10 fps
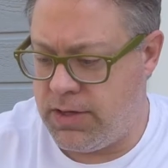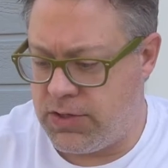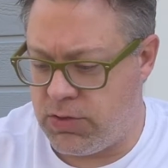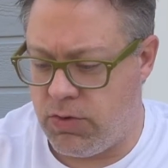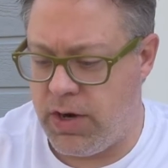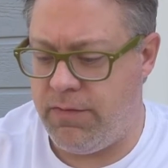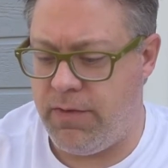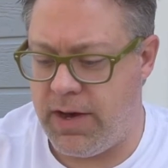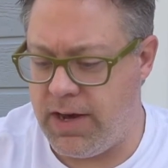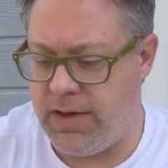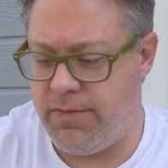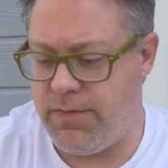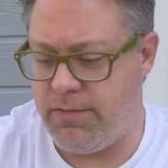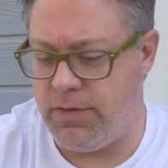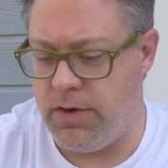25
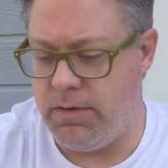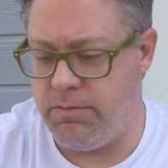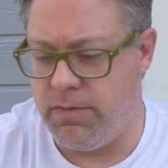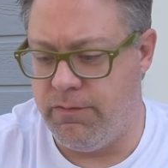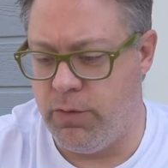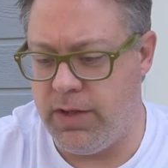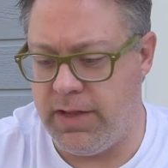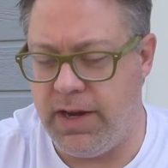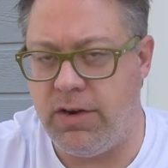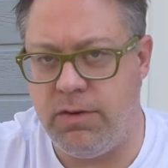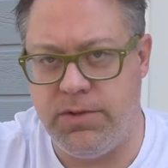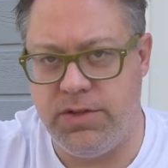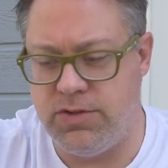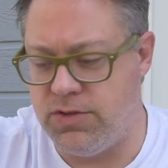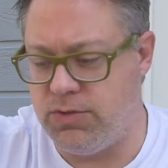from Voigtlander, but
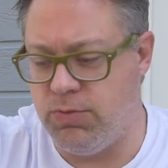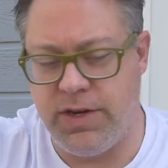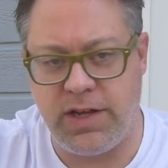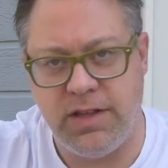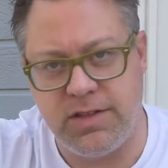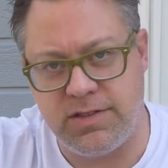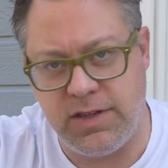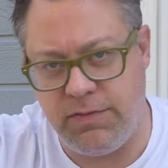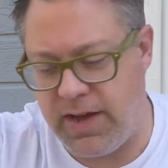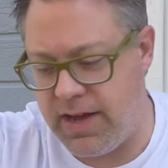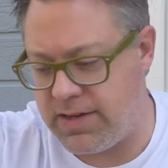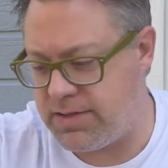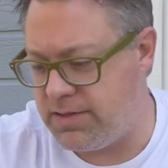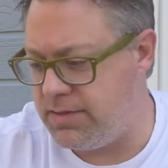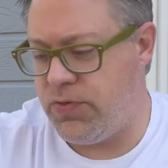this is ridiculously fast.
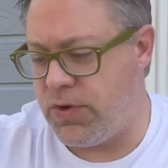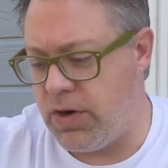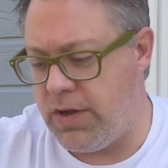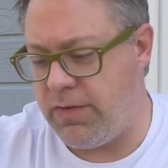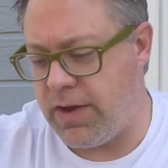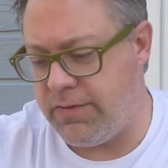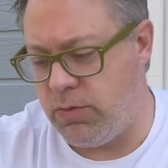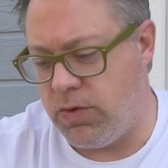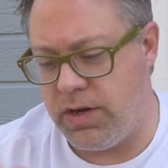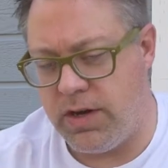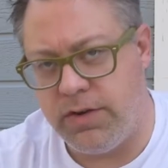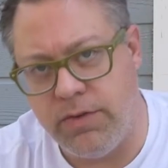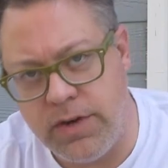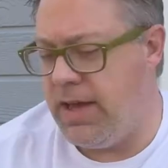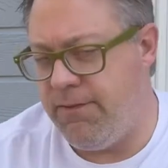35 to
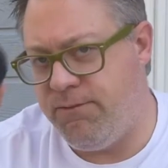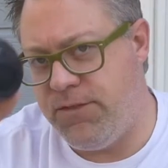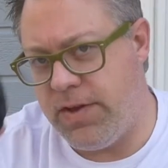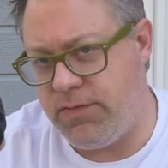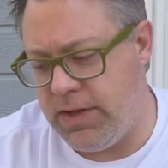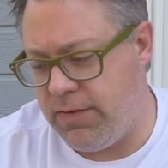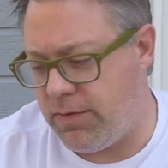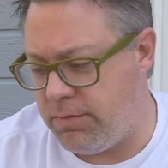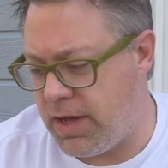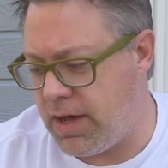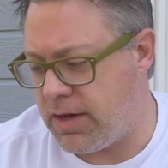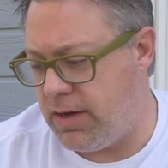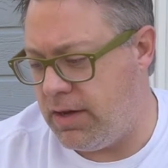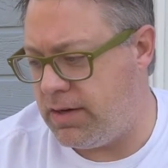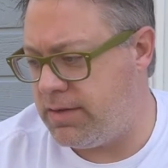100, a 50 from
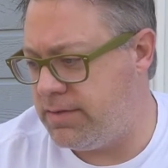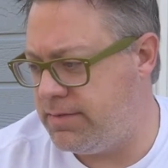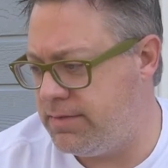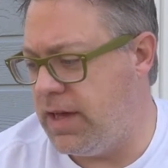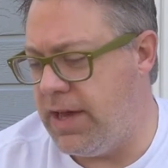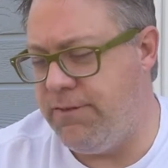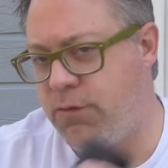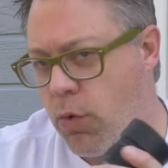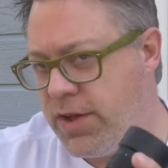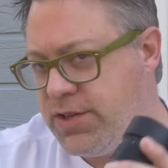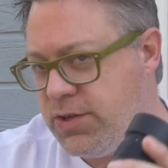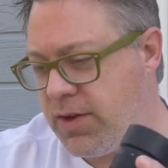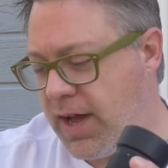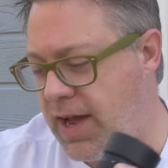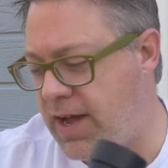Nikon, a
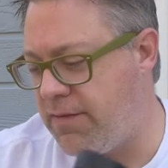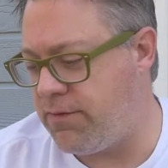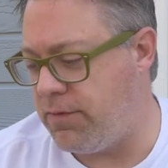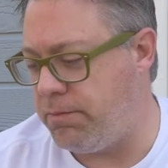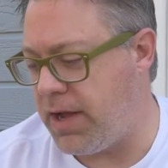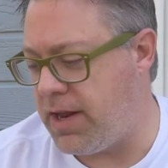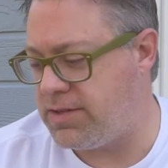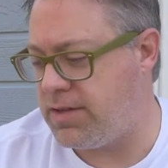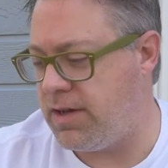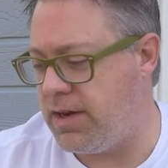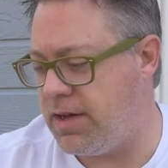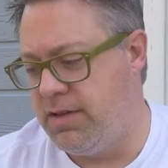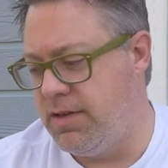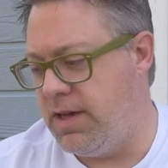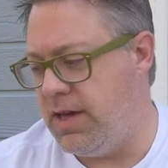42.5 from Panasonic,
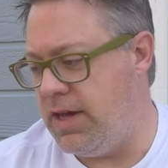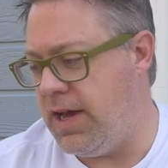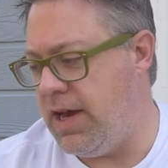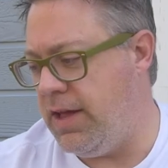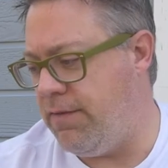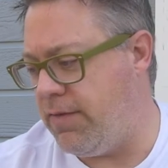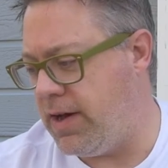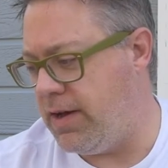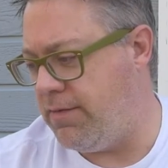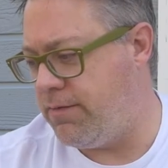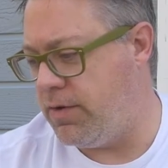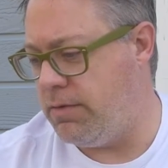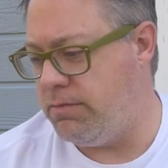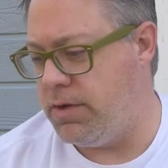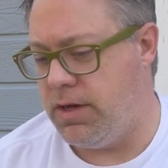a 85
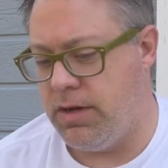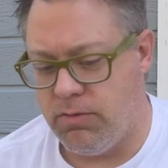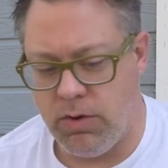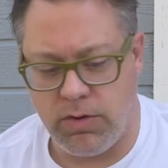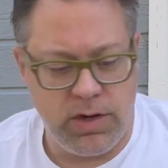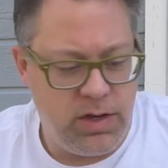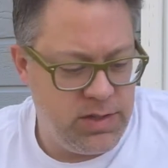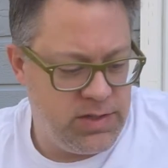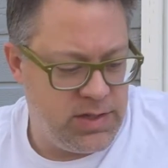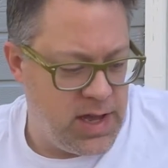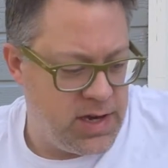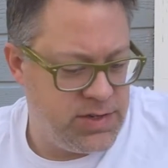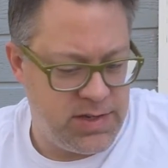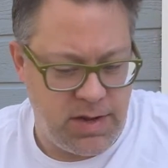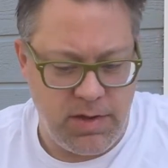from Rokinon /
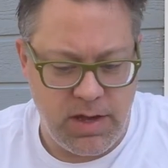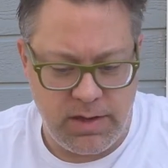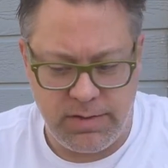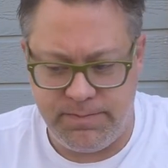Samyang.